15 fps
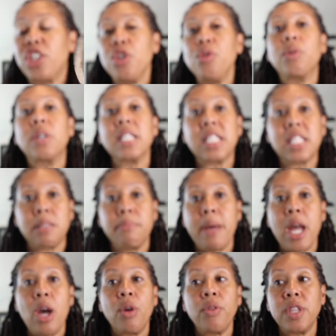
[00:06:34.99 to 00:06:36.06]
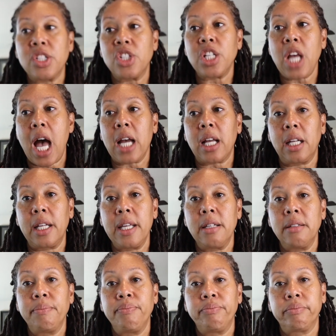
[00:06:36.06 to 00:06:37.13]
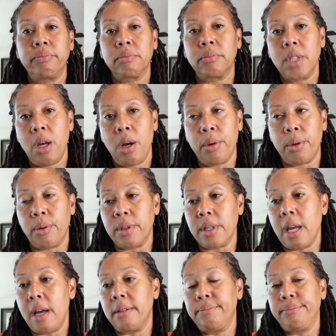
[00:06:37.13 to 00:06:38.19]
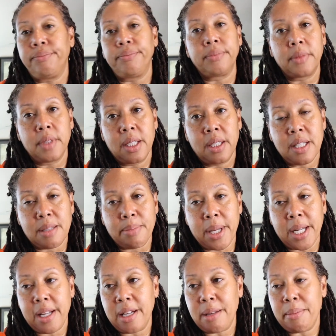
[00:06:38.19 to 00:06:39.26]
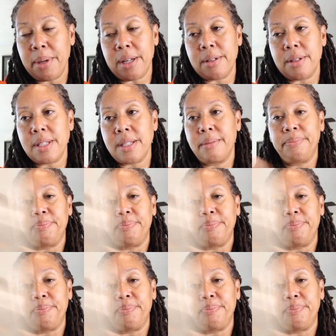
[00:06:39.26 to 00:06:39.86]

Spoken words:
you could smell the chocolate. Hold on, y'all. This is my Nutty Butters.